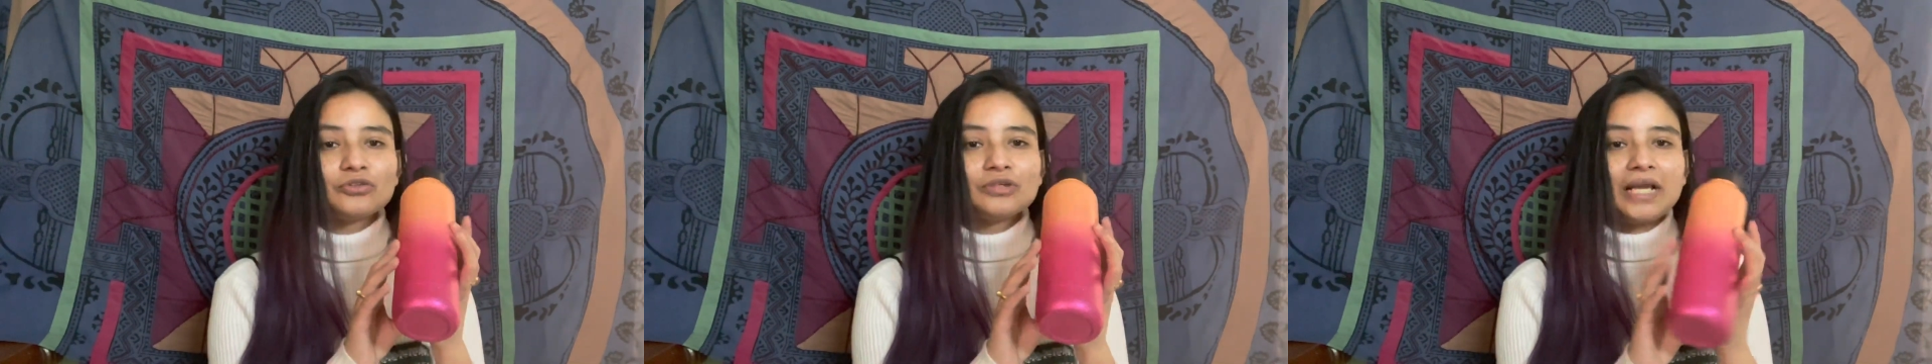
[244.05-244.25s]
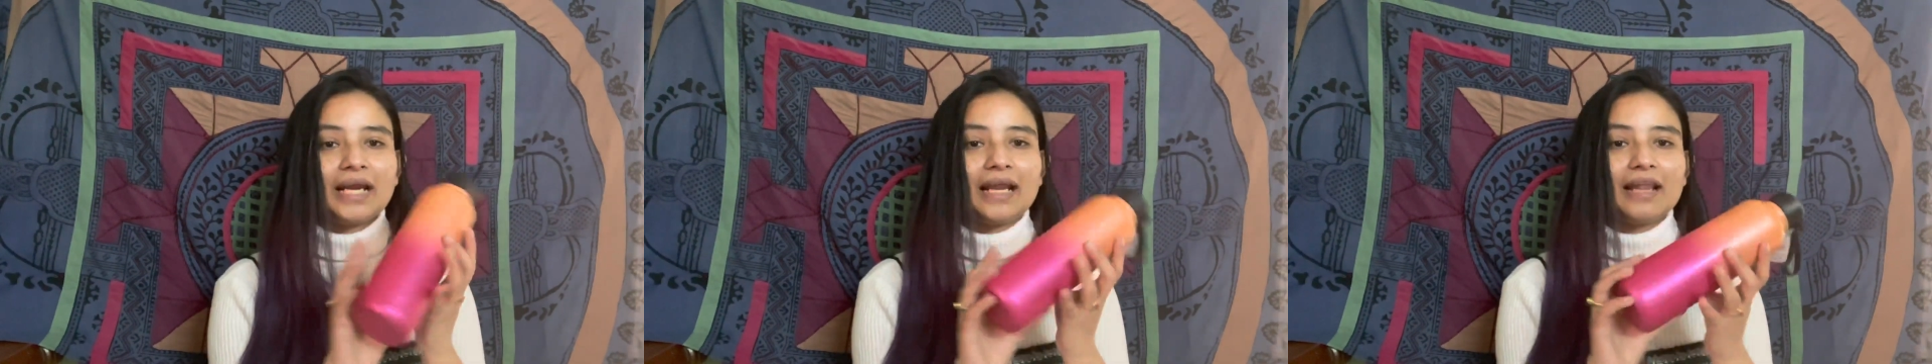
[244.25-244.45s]

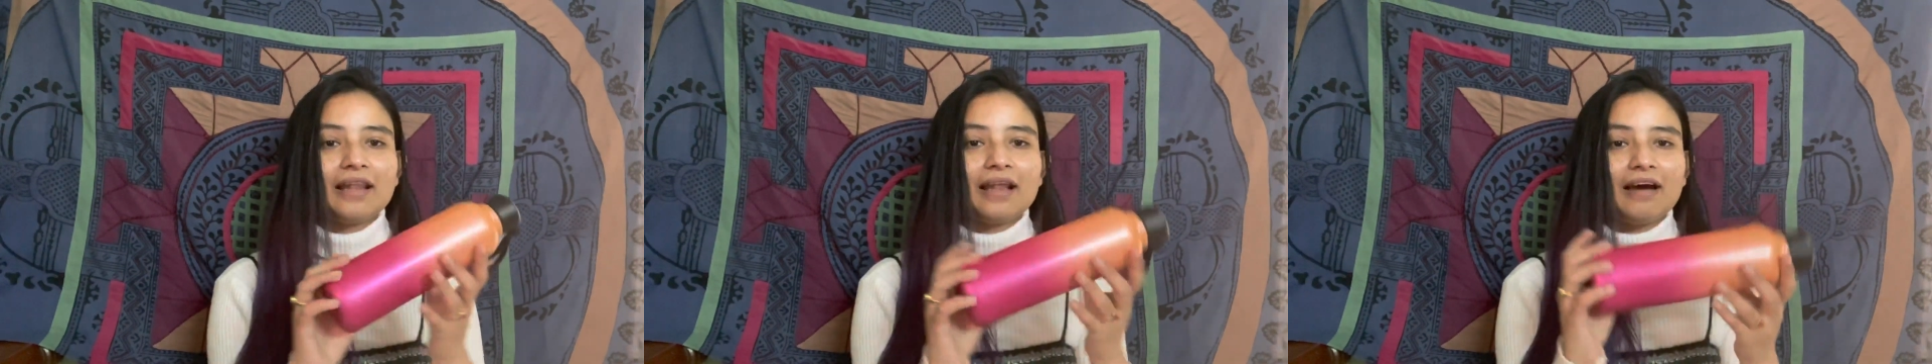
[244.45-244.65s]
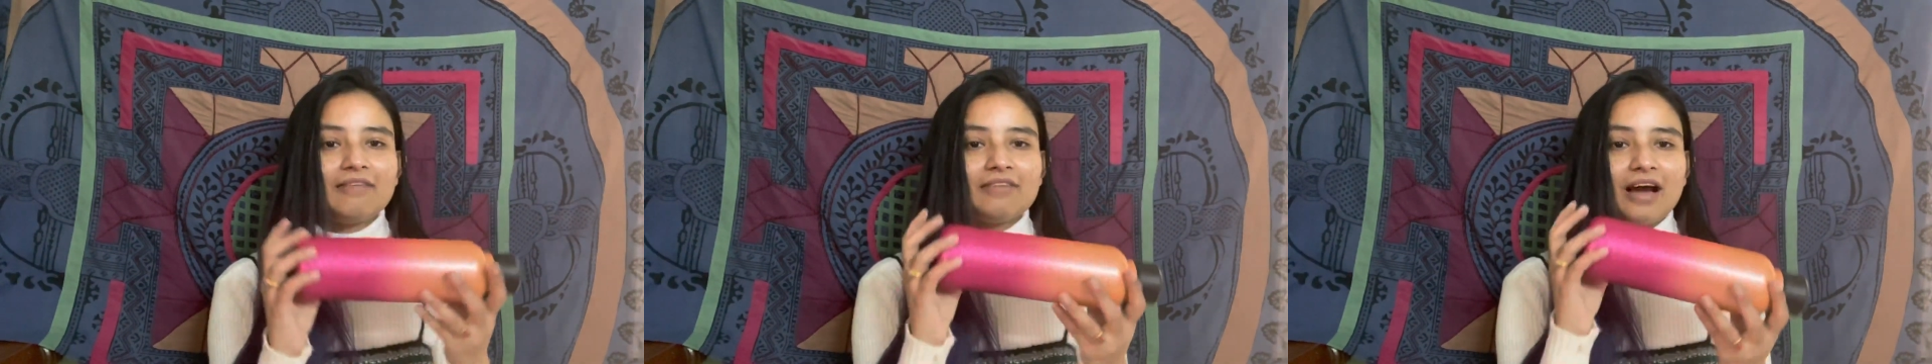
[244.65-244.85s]
and I
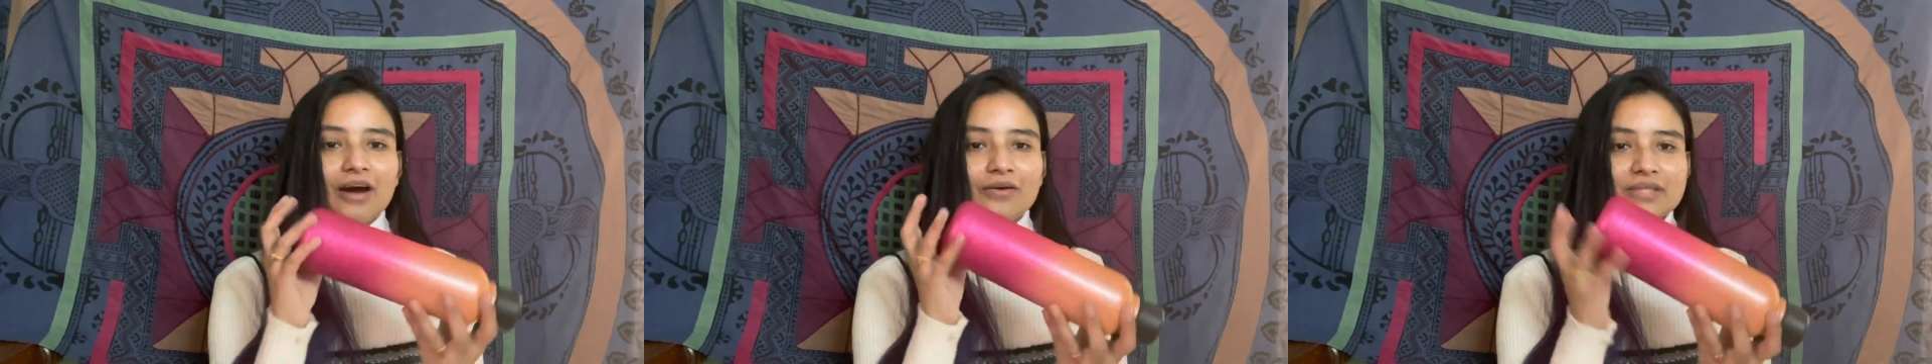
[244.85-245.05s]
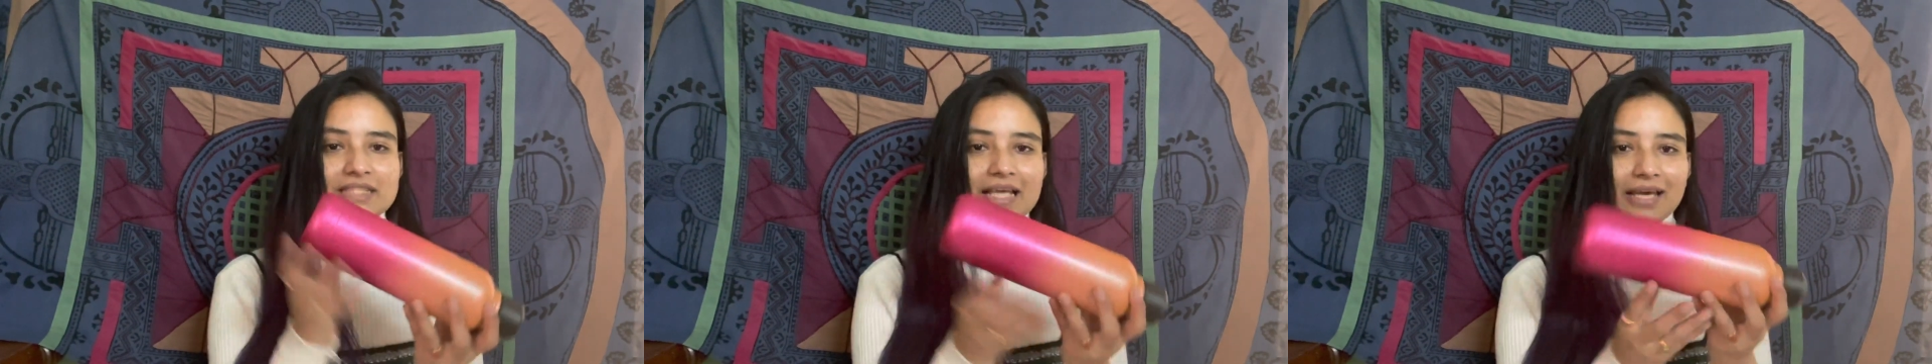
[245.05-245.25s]
love how
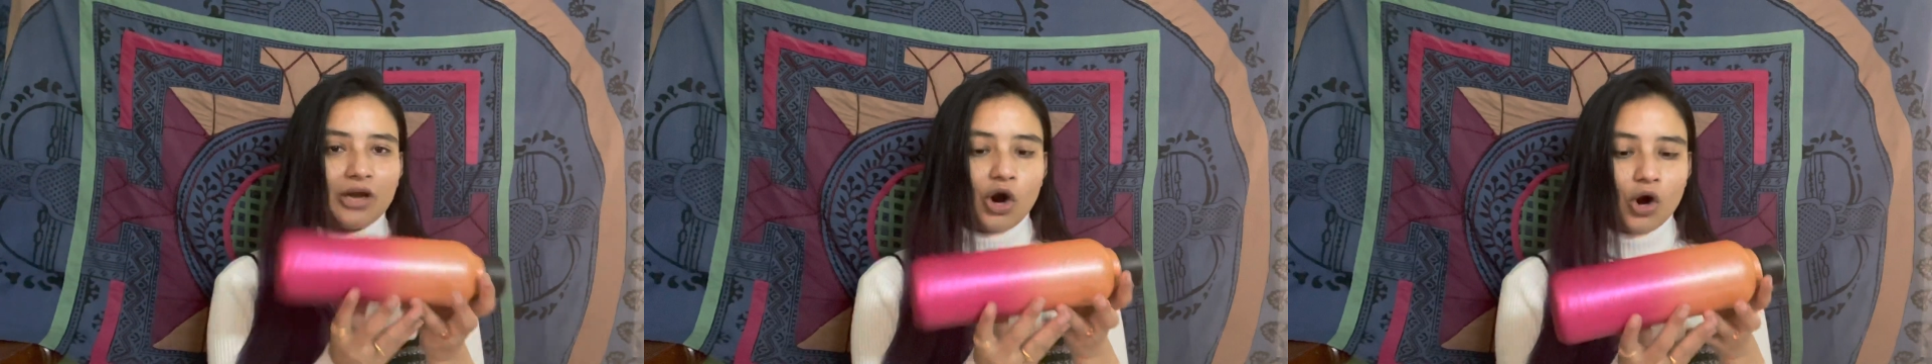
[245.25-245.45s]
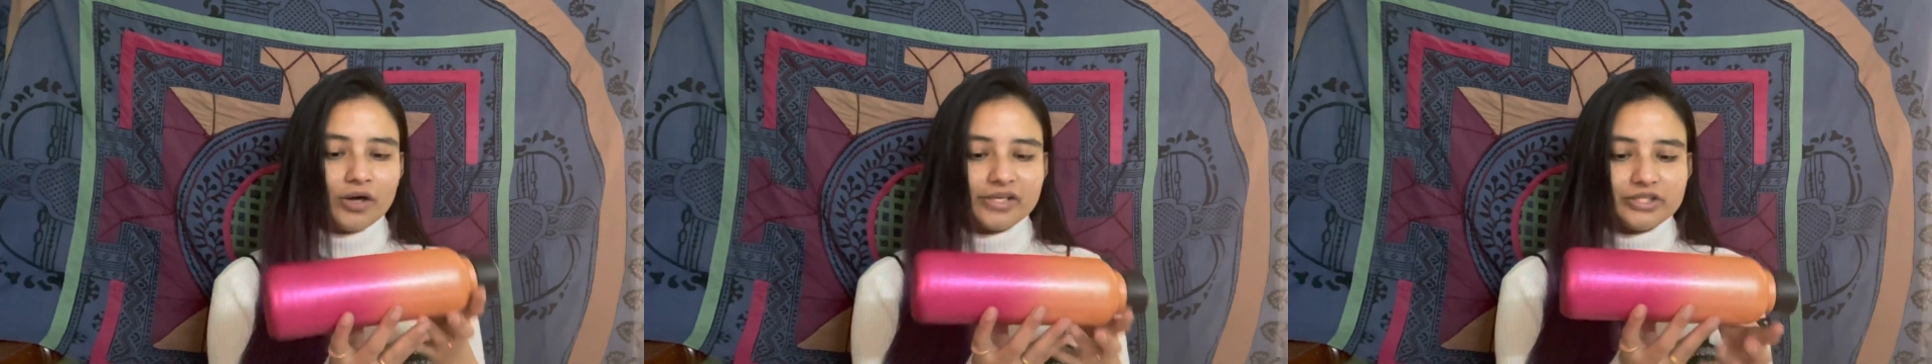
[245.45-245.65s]
it's like
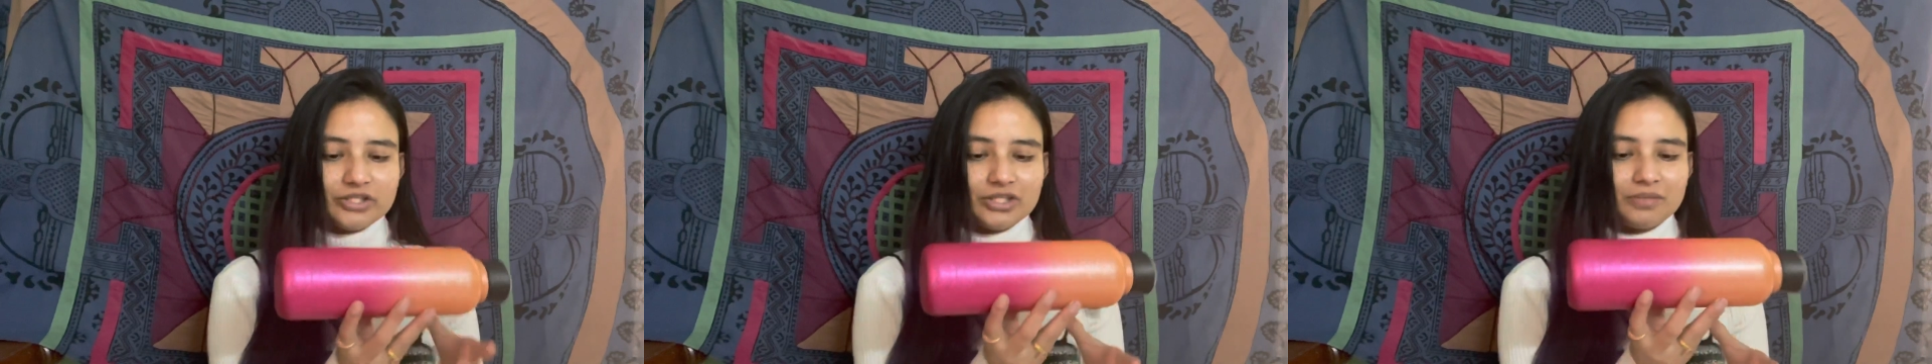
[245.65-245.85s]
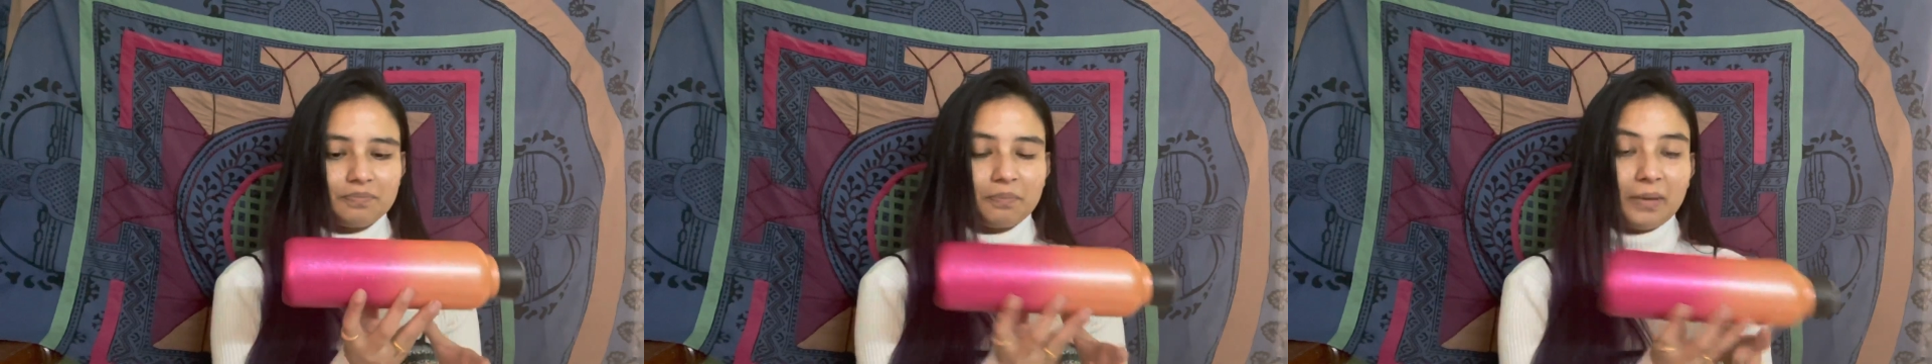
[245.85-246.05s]
orange
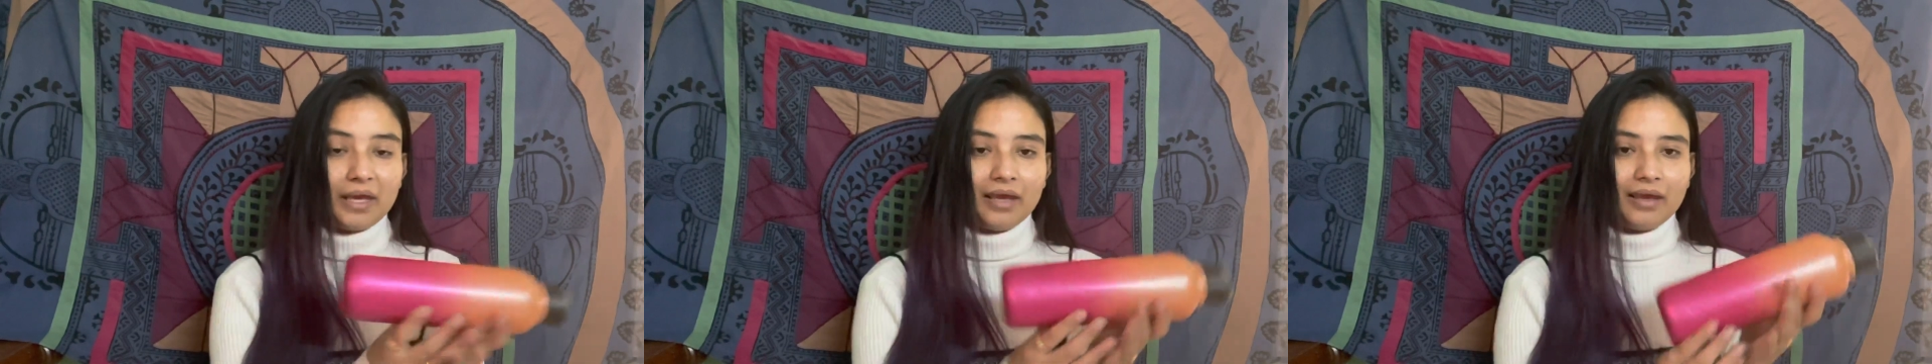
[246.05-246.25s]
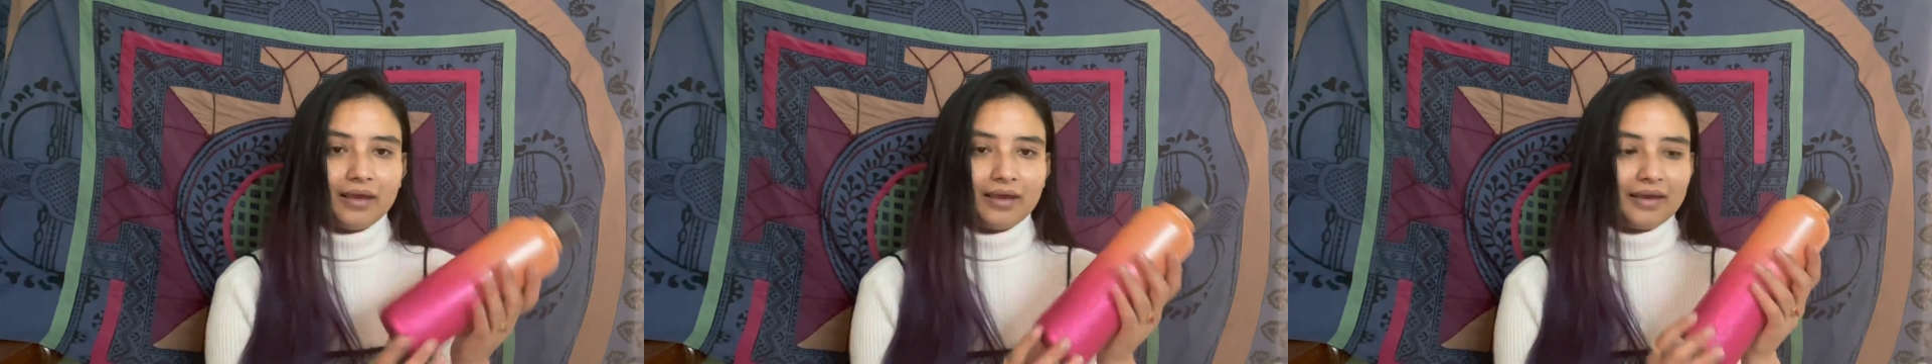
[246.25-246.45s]
and
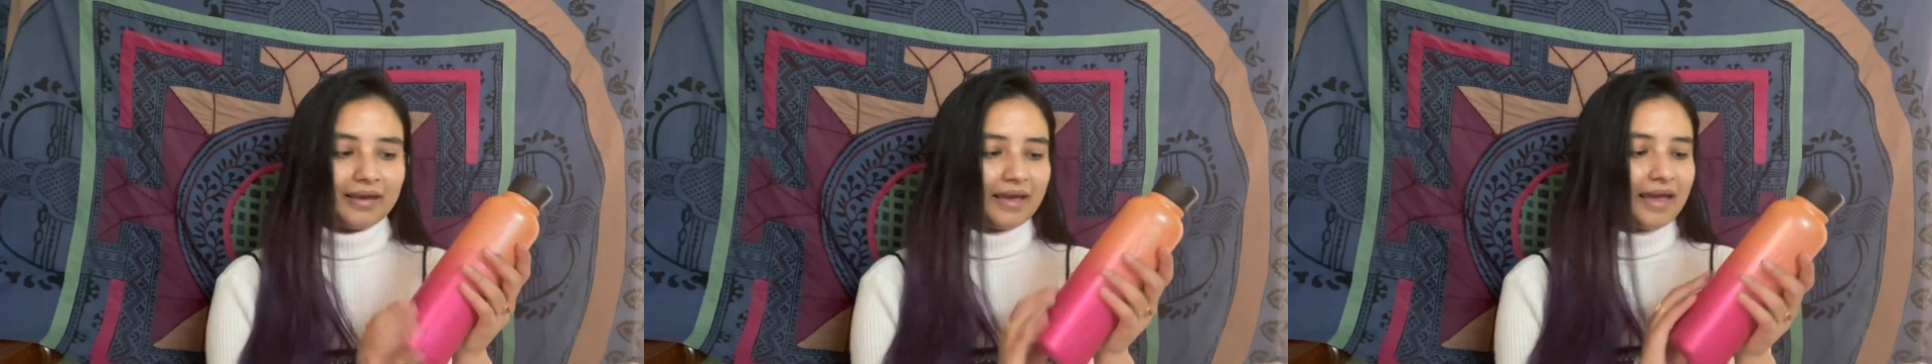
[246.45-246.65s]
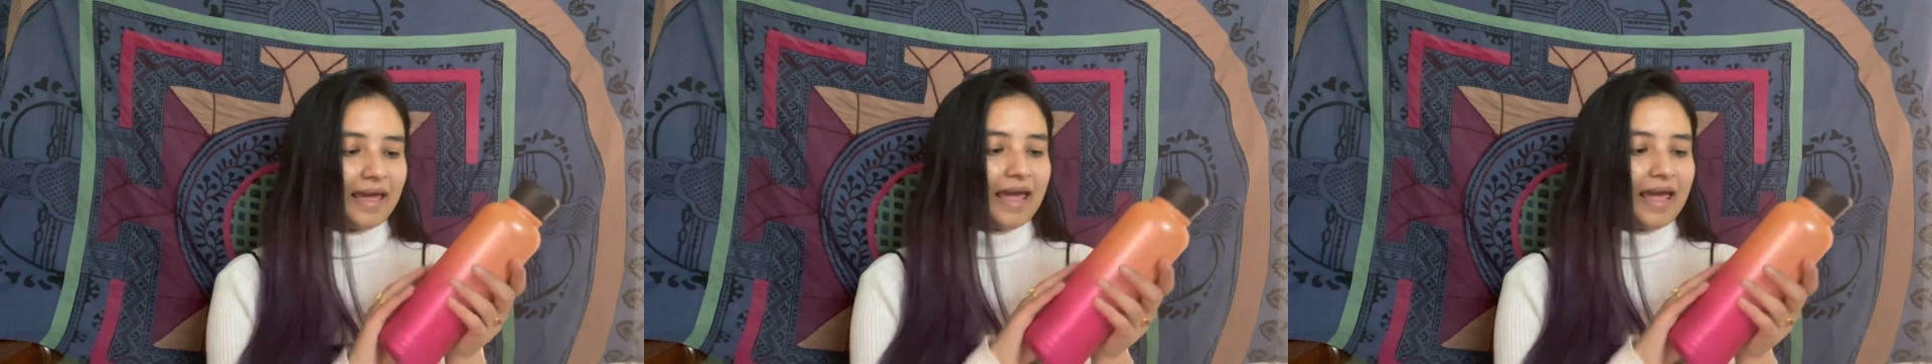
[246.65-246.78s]
pink,